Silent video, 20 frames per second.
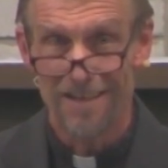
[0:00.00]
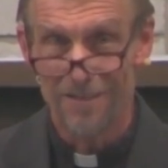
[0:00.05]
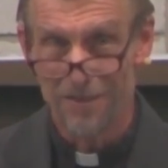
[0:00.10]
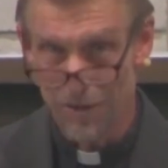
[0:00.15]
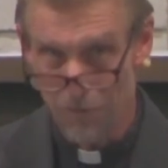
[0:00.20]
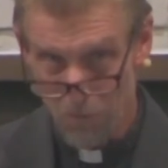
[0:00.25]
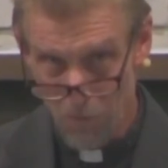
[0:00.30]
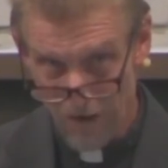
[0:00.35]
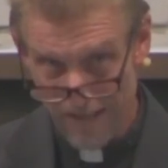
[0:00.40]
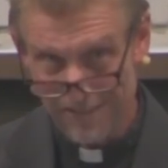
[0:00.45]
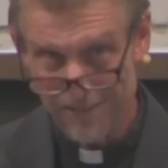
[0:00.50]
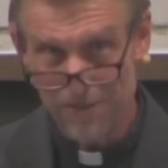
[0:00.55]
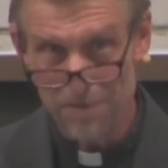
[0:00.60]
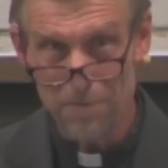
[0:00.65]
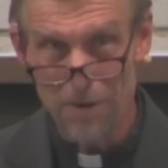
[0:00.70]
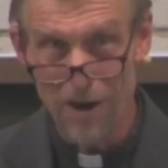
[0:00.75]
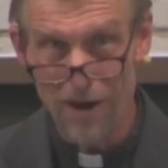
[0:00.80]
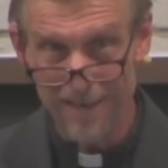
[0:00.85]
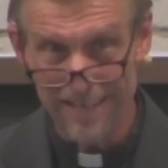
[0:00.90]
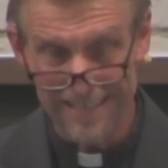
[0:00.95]
The once
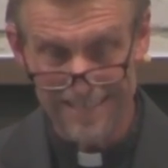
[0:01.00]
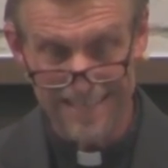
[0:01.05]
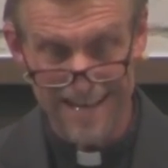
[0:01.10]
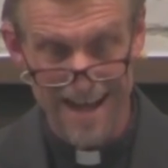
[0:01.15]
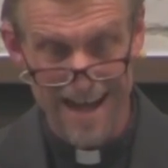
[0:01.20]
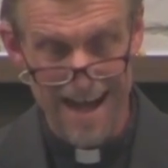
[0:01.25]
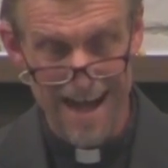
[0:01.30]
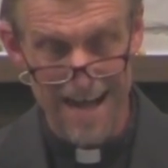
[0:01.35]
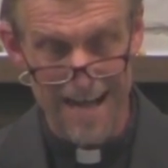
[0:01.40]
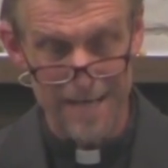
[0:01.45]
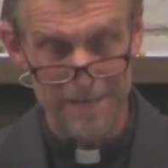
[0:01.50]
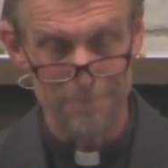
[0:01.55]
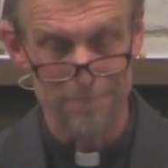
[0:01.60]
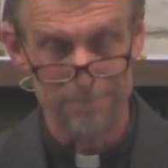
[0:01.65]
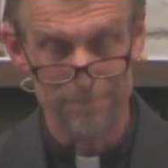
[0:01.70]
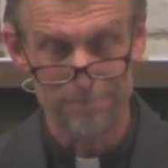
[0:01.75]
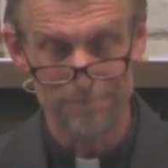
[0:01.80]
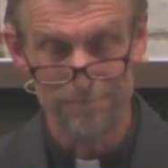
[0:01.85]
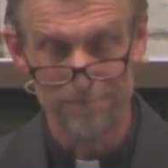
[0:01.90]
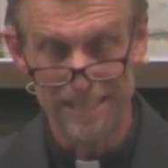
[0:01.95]
upon a time
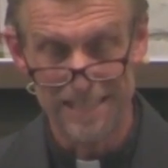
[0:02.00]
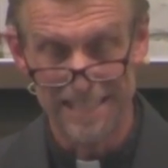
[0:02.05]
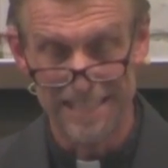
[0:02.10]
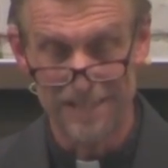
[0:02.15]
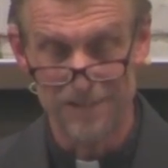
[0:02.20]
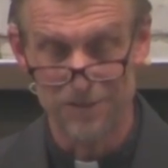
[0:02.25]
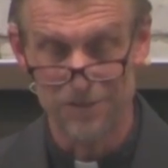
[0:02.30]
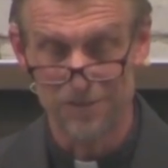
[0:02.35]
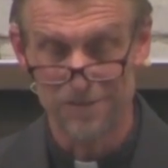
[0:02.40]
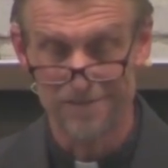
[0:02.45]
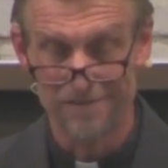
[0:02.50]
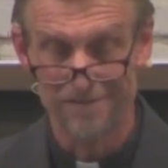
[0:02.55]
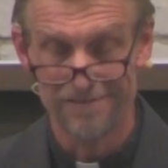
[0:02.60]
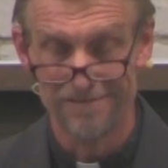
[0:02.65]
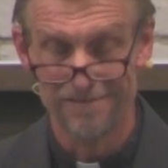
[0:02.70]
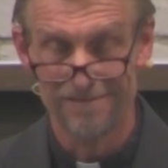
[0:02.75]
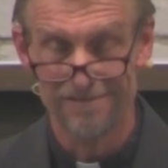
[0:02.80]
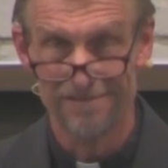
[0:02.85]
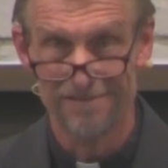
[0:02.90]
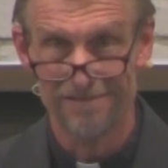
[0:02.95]
is
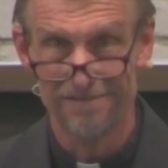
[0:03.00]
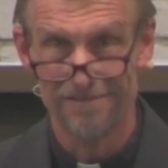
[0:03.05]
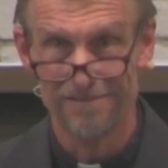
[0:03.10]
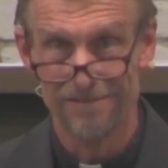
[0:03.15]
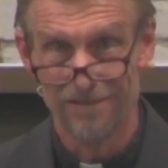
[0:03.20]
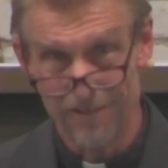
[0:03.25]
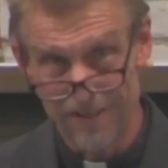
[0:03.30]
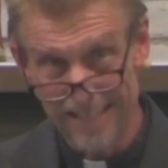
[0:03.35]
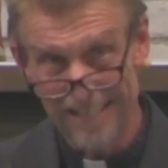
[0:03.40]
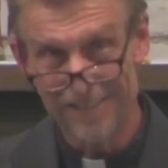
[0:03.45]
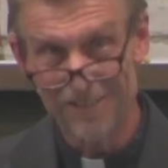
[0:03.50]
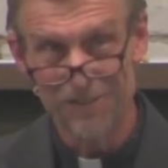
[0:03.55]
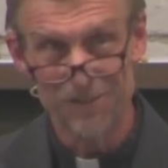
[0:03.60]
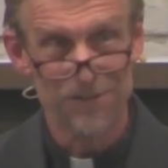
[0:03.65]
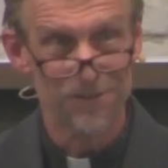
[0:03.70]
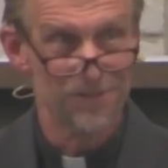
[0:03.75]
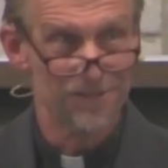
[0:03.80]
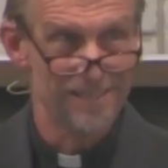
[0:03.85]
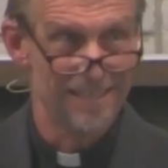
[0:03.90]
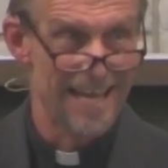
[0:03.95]

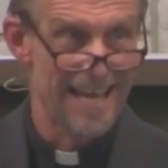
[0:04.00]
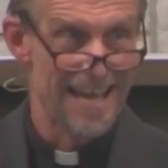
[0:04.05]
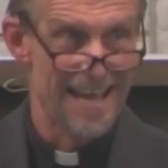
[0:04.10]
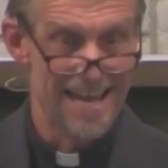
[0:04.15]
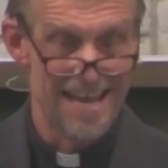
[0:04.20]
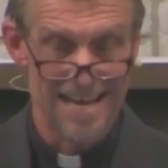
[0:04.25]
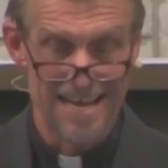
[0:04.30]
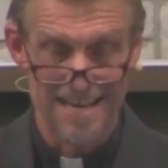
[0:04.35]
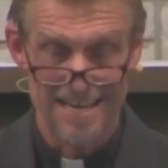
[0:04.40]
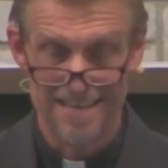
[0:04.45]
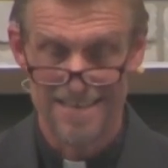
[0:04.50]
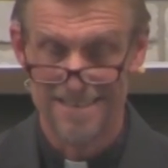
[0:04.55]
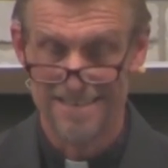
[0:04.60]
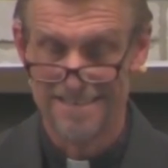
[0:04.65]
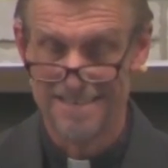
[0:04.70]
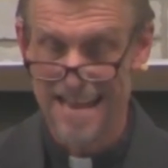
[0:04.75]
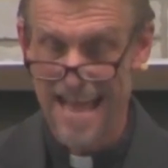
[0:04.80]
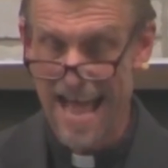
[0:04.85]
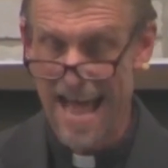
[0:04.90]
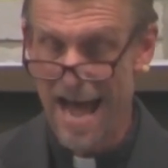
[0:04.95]
this day,
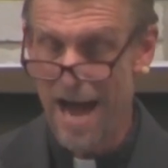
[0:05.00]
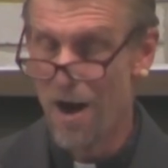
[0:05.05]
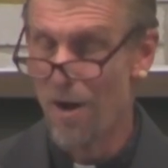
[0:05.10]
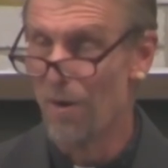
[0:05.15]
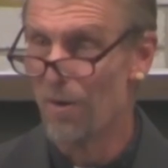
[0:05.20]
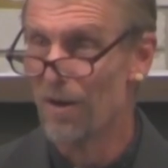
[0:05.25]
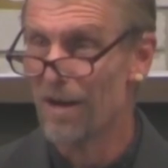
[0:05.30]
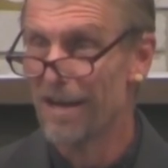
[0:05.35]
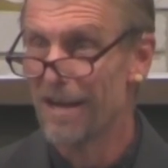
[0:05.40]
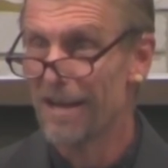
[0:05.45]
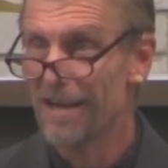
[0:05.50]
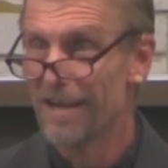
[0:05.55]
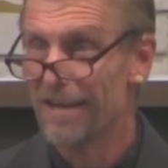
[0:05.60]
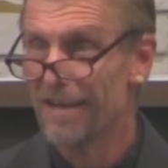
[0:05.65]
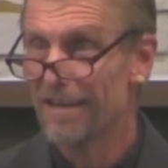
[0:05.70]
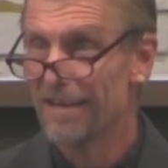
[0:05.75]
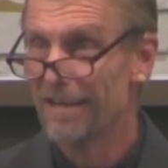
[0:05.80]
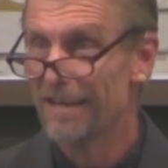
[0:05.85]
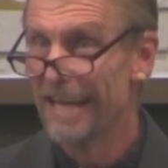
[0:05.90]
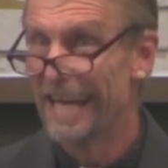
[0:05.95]
now,
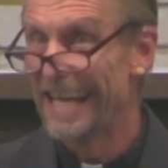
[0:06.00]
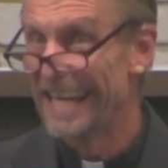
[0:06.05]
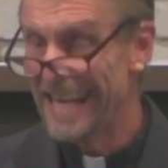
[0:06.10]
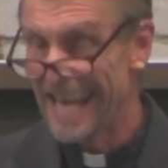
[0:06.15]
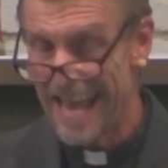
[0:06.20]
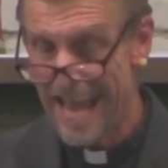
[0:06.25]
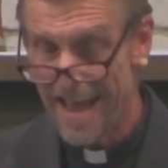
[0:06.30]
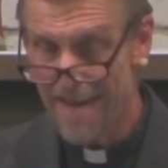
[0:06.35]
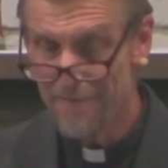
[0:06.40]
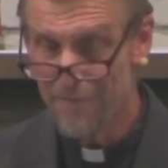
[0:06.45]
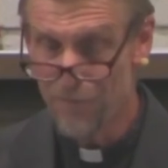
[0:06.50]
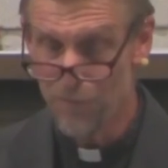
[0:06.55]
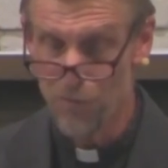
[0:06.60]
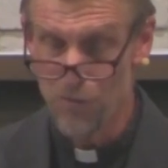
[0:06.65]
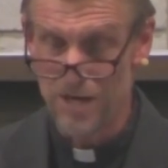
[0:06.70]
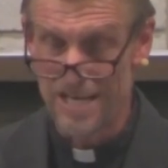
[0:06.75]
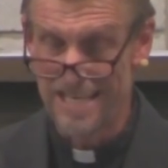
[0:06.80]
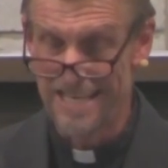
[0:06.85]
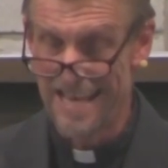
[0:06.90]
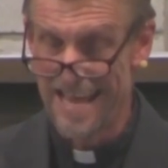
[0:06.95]
and
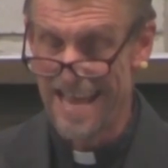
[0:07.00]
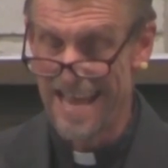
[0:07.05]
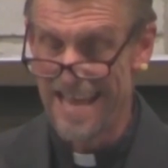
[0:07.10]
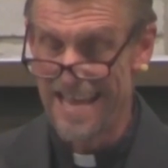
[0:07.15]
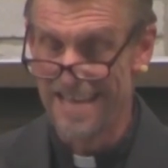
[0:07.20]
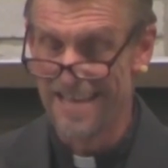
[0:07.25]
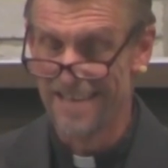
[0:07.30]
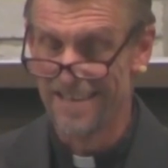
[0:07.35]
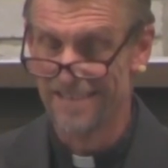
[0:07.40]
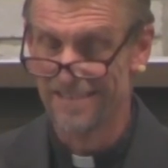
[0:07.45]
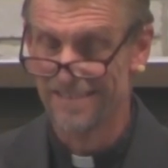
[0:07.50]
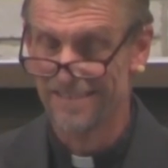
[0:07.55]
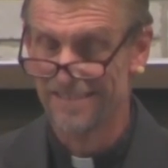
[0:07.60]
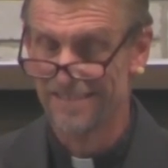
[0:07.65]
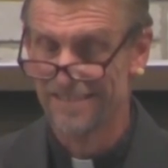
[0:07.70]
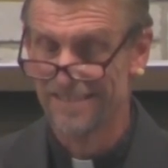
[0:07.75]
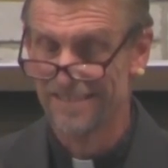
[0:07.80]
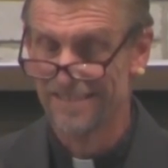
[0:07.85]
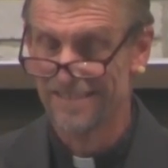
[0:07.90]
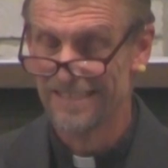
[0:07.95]
every day.
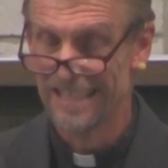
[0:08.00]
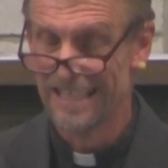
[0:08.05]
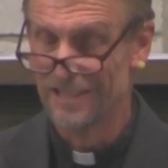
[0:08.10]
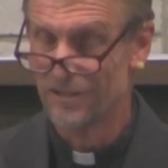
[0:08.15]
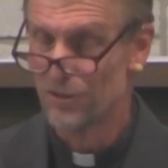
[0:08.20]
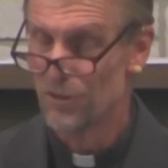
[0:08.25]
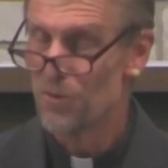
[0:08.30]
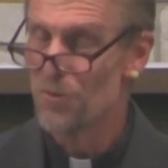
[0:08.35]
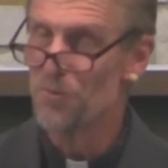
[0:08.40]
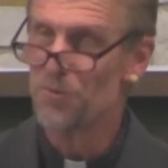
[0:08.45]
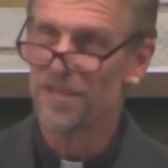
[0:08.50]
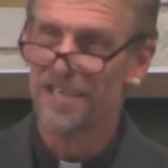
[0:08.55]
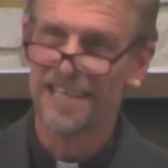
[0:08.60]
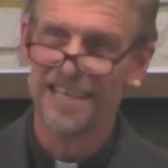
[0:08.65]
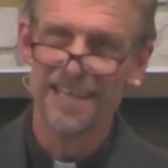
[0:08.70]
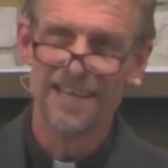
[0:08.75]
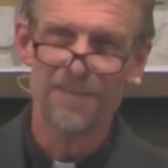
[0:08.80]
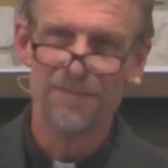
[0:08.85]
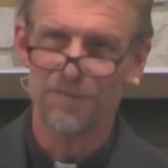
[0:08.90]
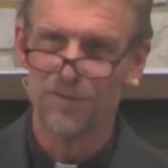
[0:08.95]
As you
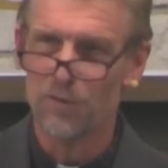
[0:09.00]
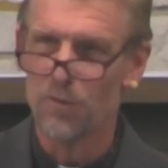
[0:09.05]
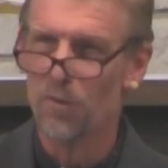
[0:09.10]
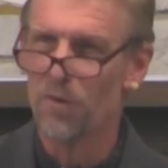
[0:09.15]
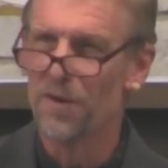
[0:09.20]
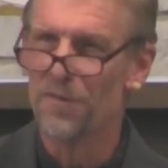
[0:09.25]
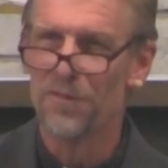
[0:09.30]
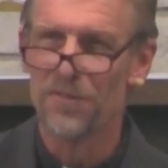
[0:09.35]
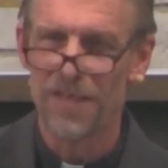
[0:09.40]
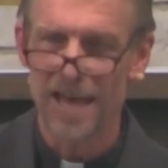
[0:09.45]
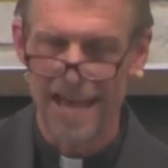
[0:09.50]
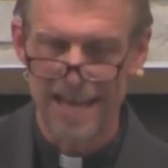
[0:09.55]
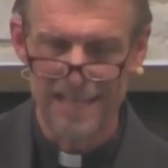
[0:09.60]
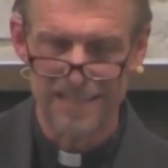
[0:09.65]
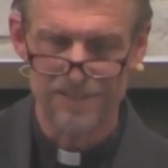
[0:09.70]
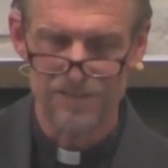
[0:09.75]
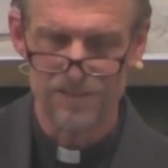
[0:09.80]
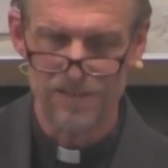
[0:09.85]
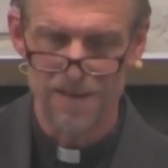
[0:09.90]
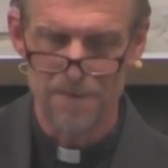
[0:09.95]
give your
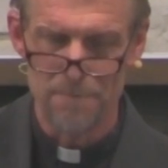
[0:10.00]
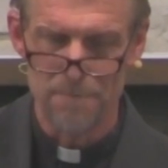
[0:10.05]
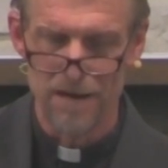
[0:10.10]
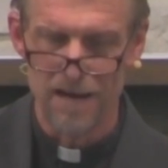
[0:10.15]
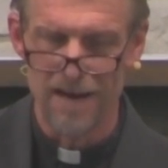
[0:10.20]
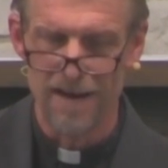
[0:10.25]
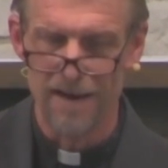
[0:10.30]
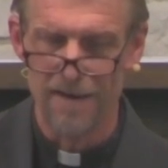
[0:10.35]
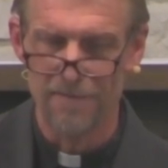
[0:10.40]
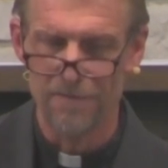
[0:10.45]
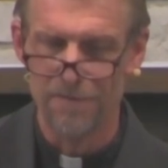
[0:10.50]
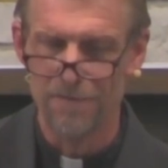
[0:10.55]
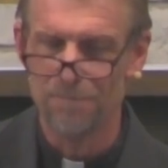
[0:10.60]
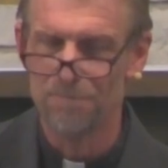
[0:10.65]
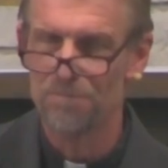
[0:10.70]
thanks above,